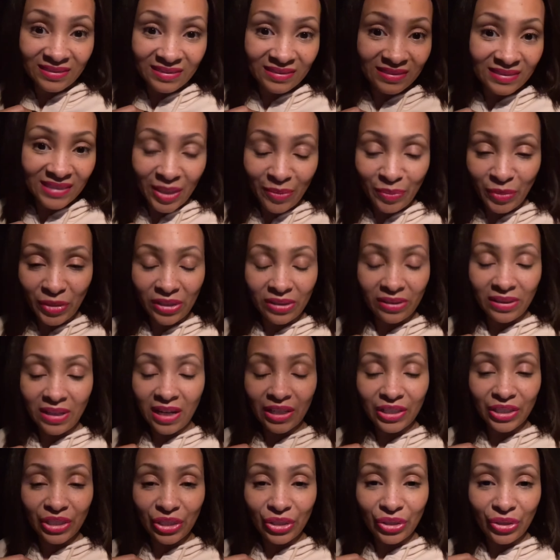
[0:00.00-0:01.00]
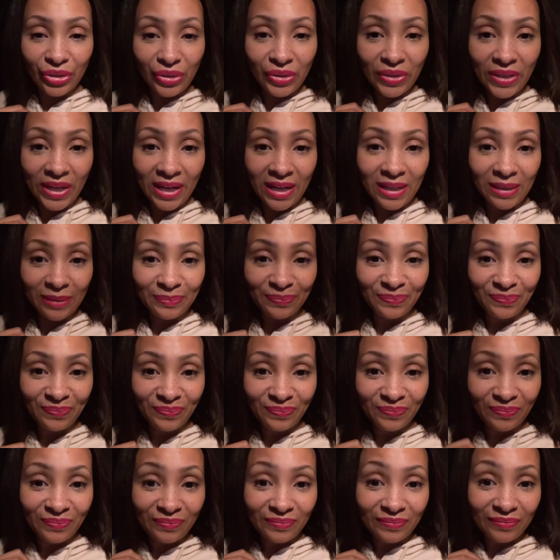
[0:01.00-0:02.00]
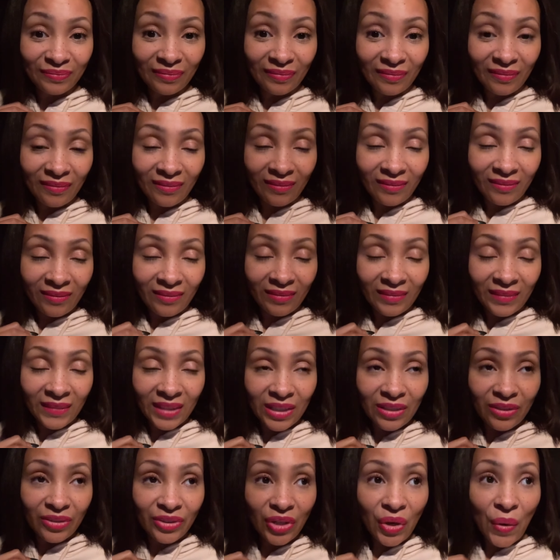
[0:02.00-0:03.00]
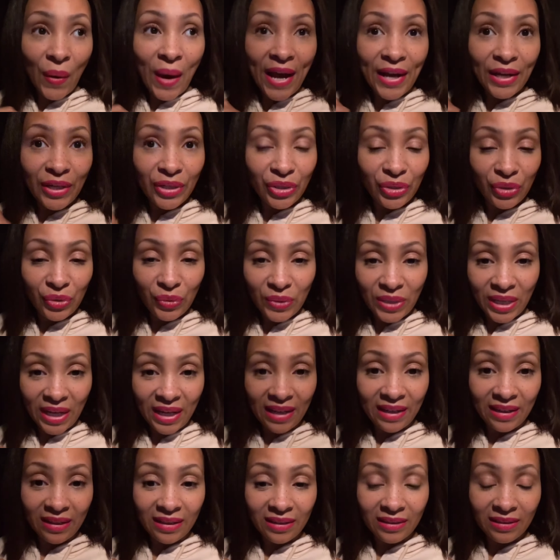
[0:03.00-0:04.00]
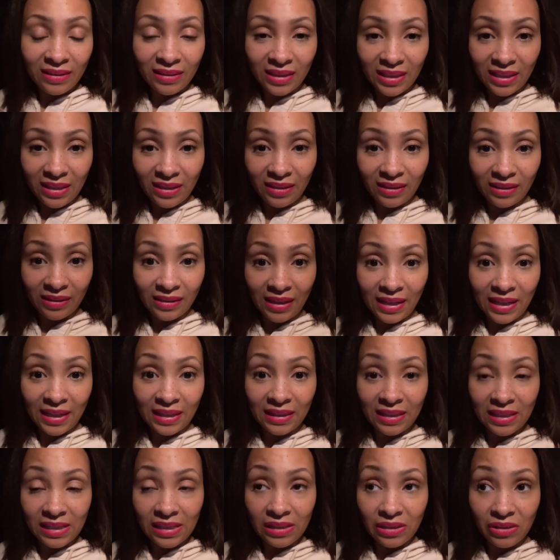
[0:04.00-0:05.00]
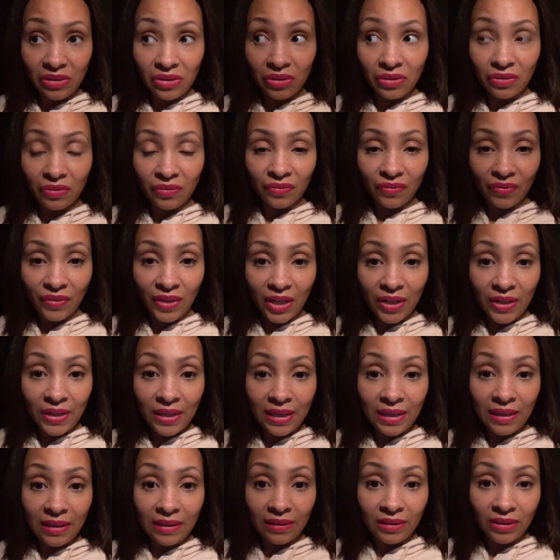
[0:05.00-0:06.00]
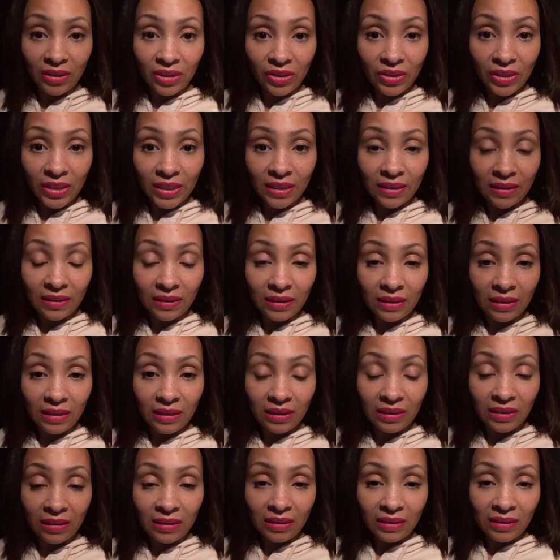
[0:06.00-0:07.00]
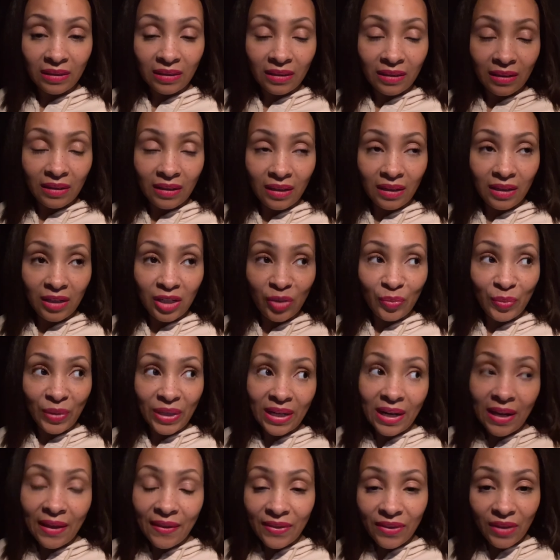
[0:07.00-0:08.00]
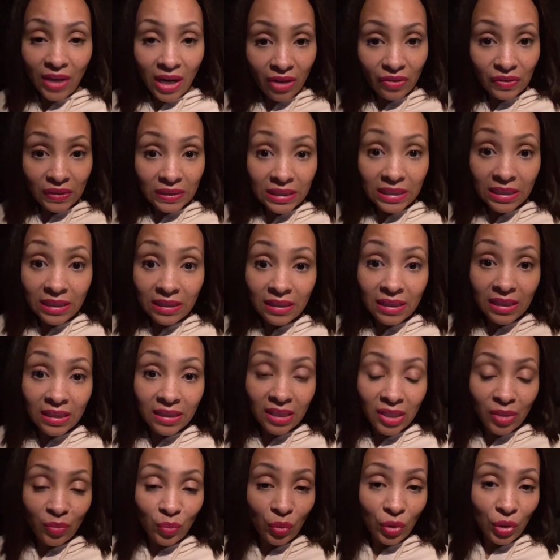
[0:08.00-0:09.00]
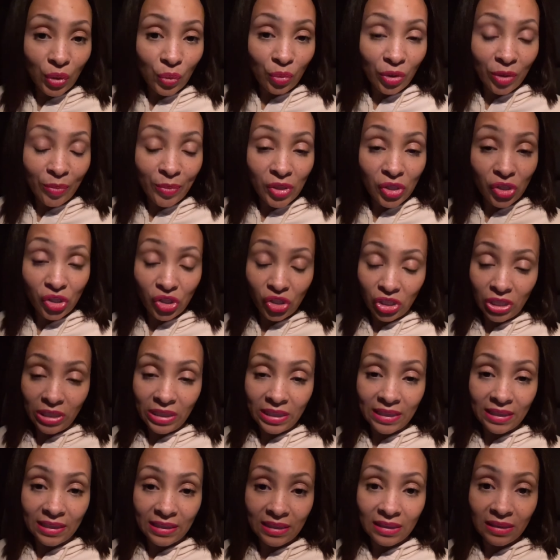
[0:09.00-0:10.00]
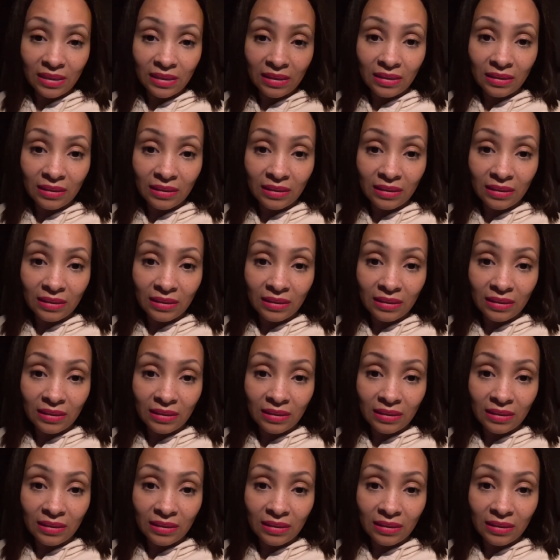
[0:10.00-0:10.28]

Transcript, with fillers: I'm just not going to do that. So I do take things like this very seriously. Um, and I, I really think that more women should.